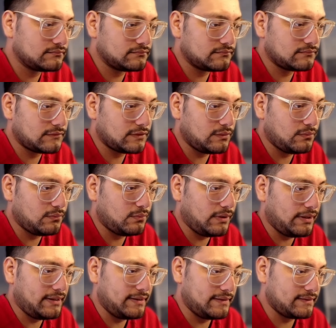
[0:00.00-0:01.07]
Why it
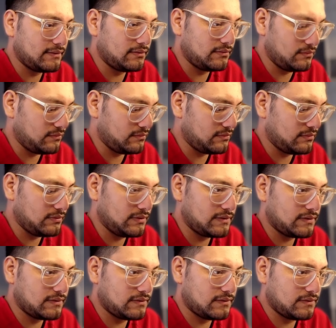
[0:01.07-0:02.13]
is unknown? It
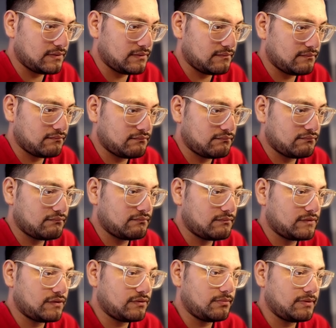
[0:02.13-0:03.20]

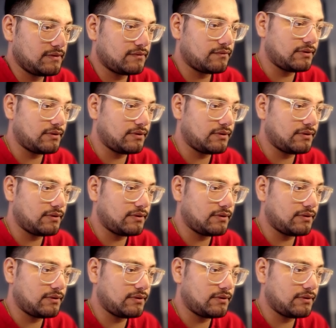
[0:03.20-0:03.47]
should be string.